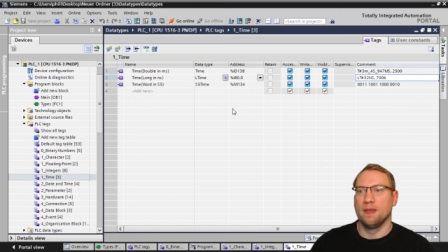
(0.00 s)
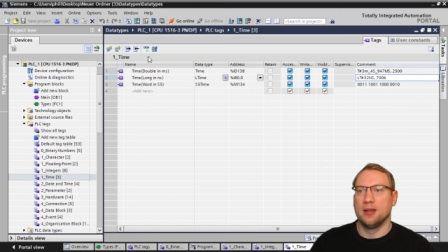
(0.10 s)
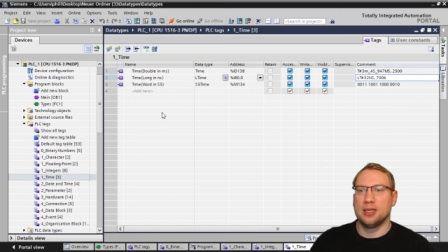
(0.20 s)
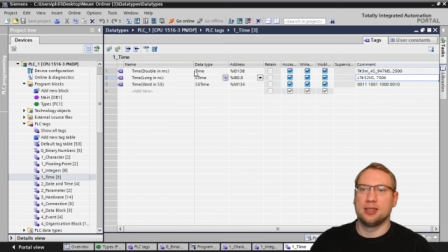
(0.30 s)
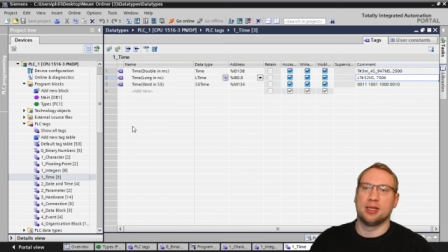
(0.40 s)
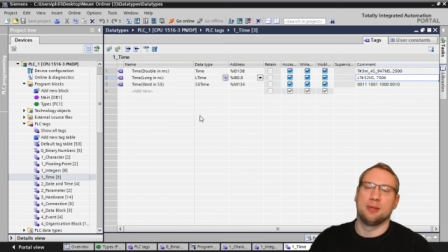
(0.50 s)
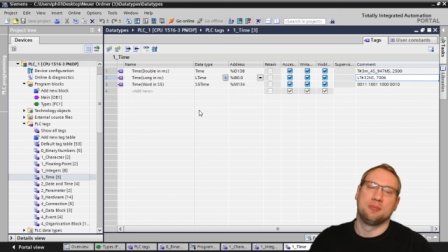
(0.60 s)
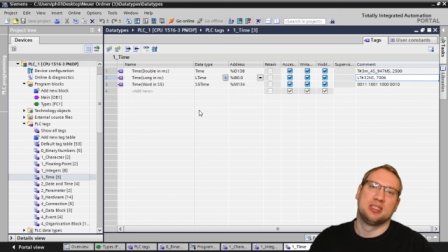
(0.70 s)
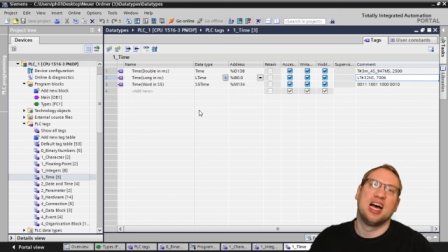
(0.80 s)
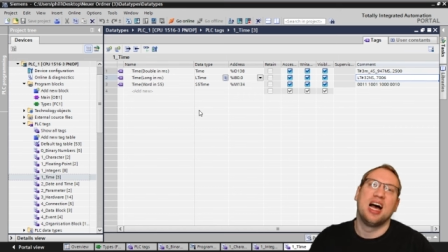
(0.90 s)
Data type
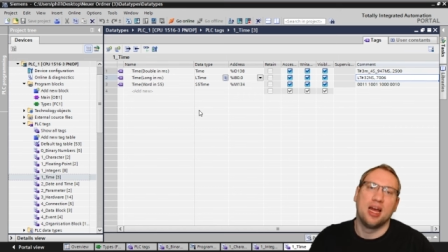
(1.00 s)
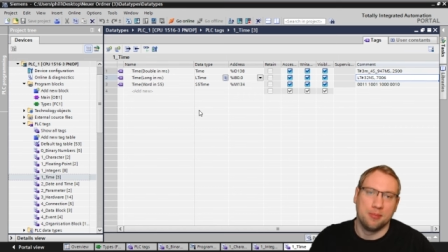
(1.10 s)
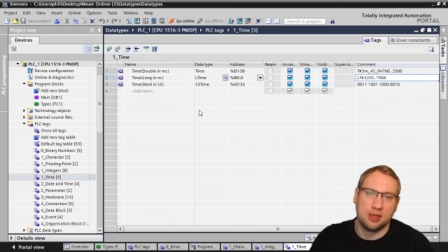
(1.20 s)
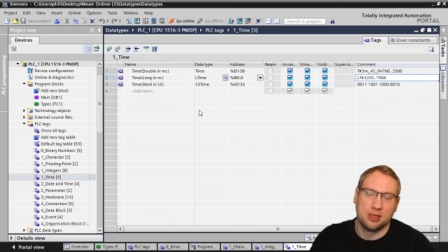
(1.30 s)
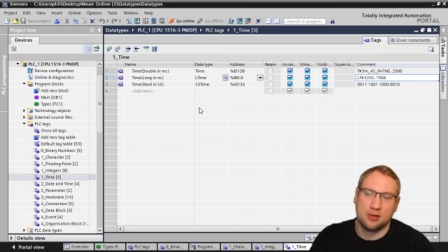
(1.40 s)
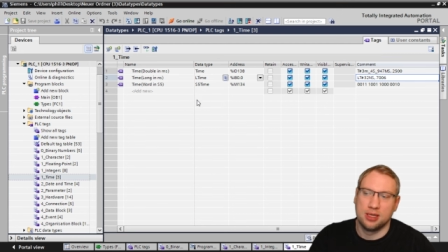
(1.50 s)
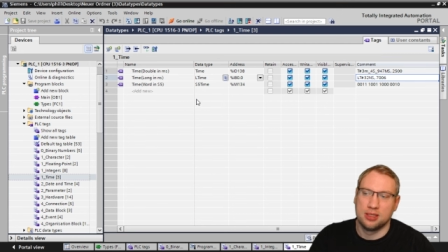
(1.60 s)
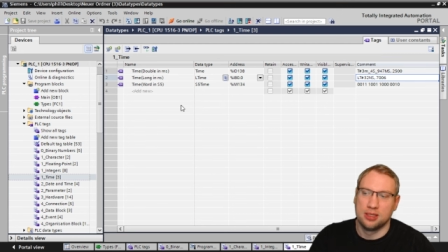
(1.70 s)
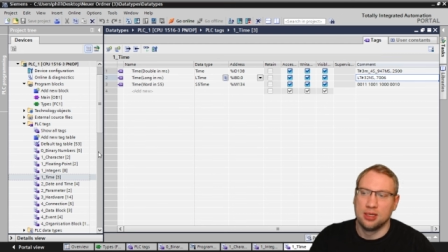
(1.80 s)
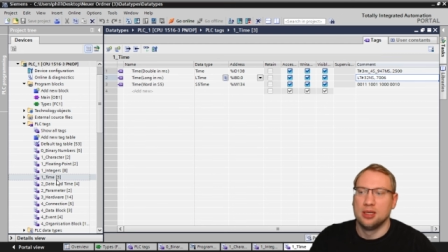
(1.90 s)
time, right?
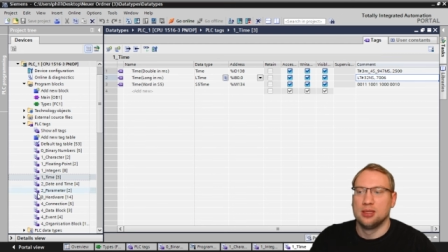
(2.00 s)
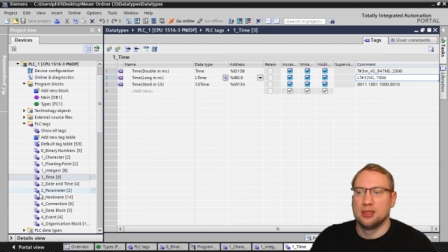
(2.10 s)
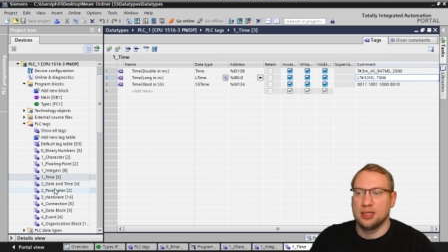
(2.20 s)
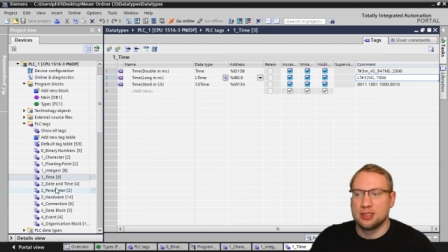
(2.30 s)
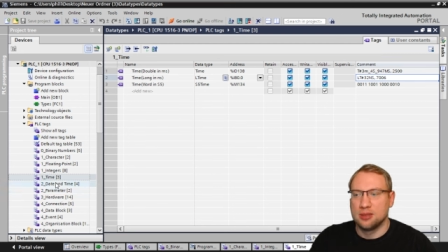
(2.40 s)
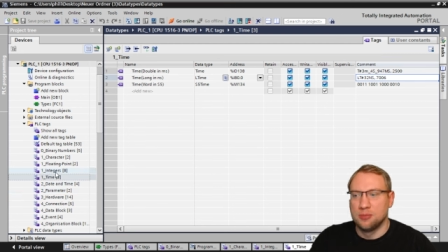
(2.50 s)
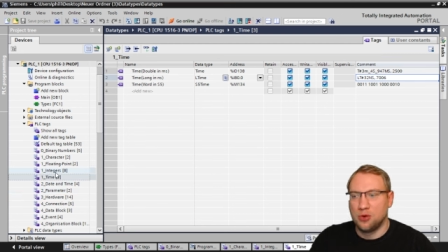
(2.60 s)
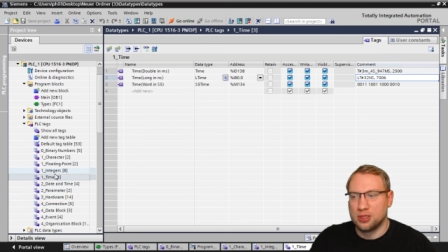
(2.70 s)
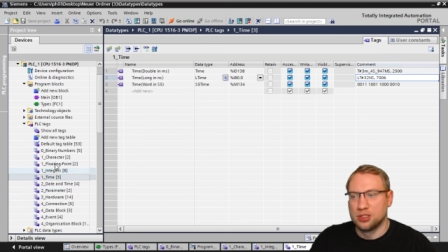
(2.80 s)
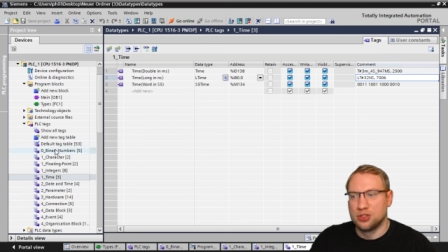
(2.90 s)
That's
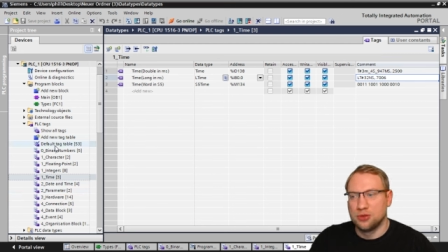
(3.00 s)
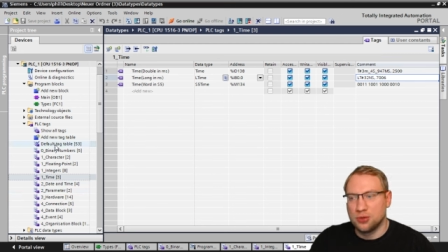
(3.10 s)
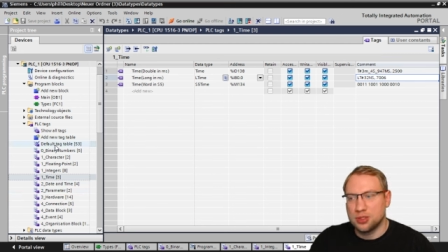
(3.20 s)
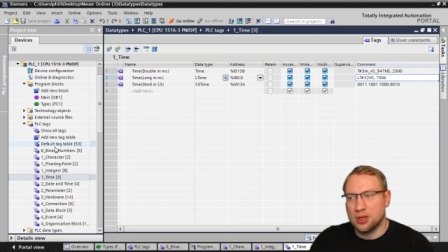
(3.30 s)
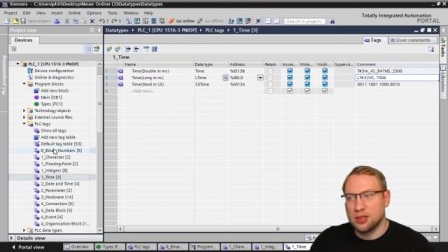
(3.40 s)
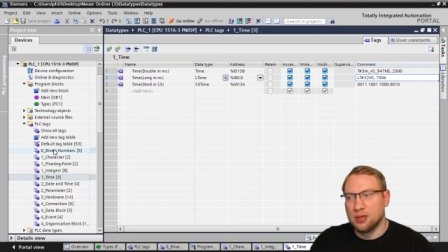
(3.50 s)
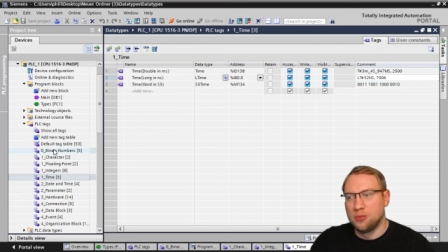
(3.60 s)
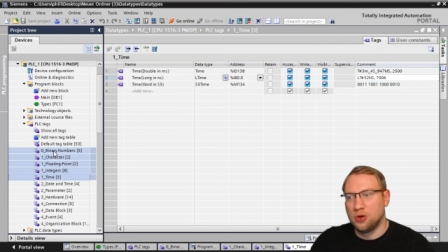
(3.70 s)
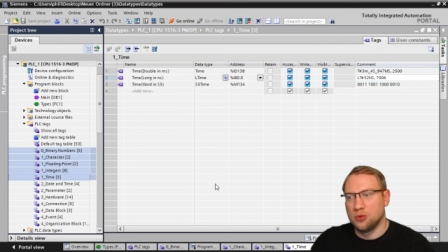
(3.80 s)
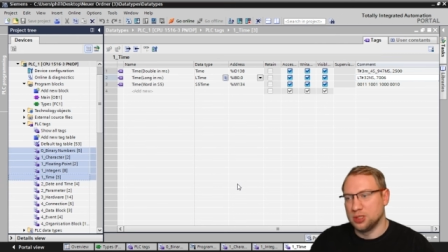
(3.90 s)
important. So those are the
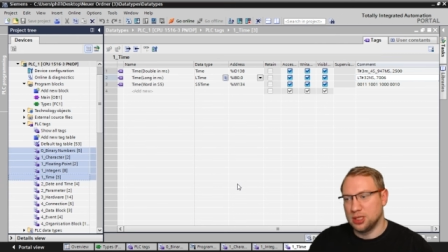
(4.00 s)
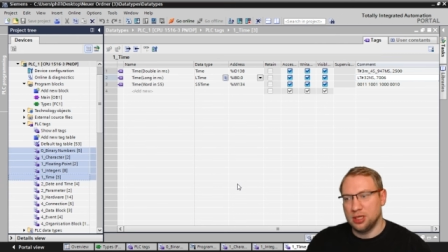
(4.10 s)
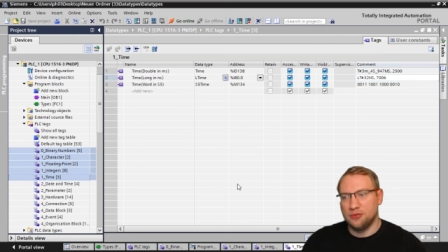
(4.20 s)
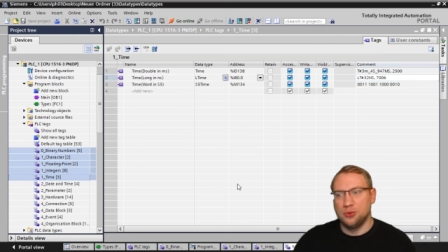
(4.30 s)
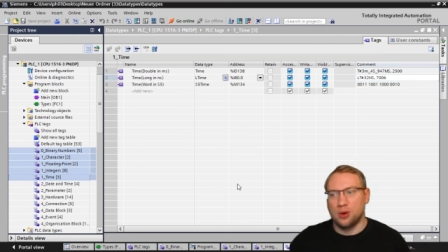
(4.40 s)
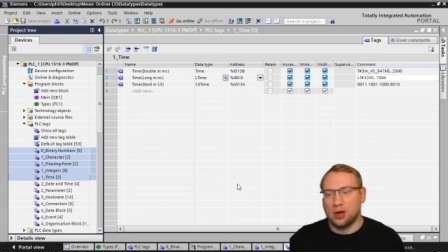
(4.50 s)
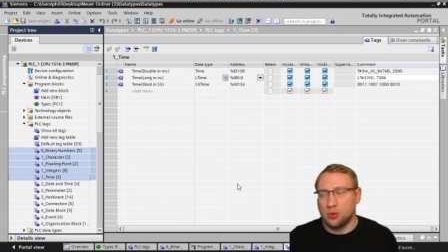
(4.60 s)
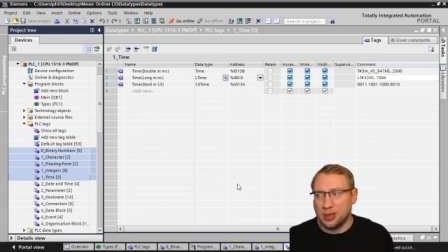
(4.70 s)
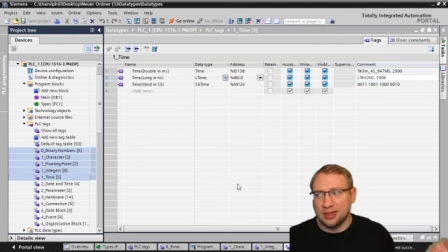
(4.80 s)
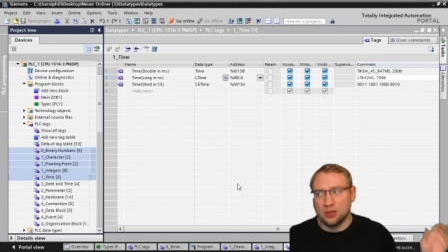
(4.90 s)
important ones. If you are
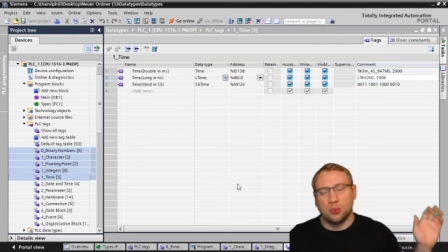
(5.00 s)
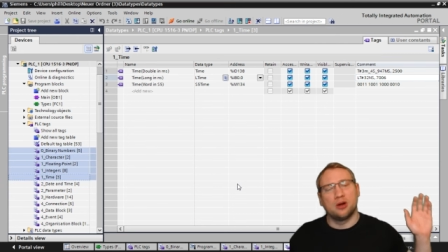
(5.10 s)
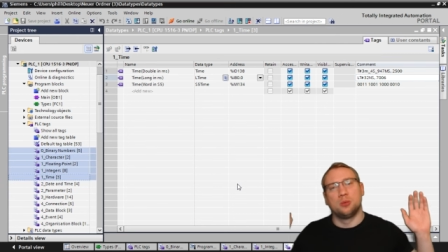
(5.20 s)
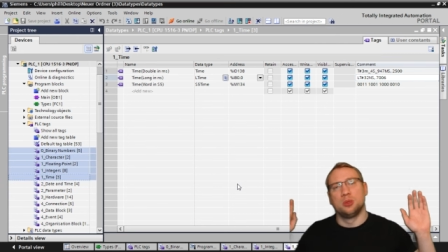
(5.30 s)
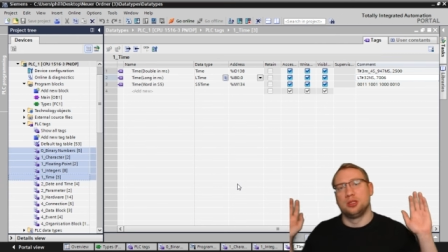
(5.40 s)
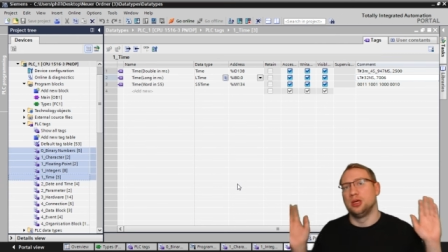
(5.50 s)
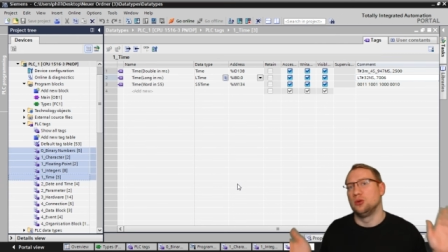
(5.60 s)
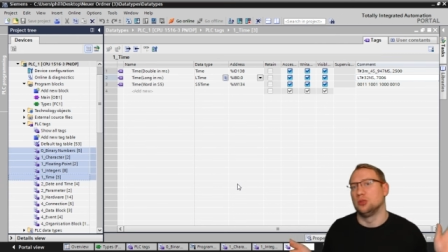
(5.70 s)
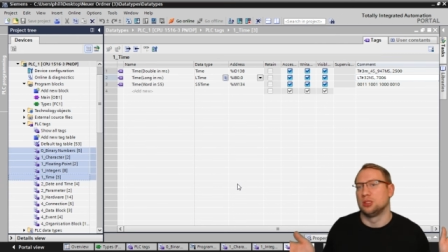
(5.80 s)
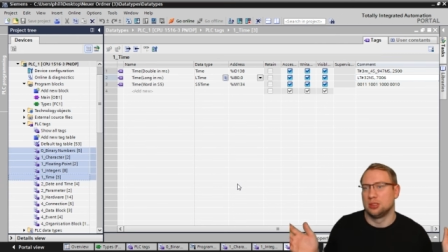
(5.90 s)
well aware with
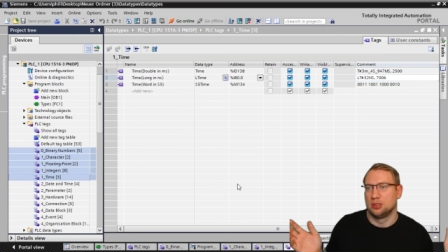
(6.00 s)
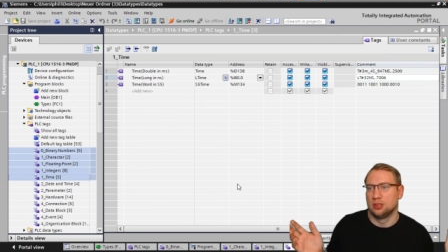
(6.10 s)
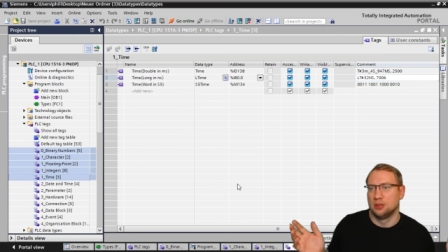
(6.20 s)
those,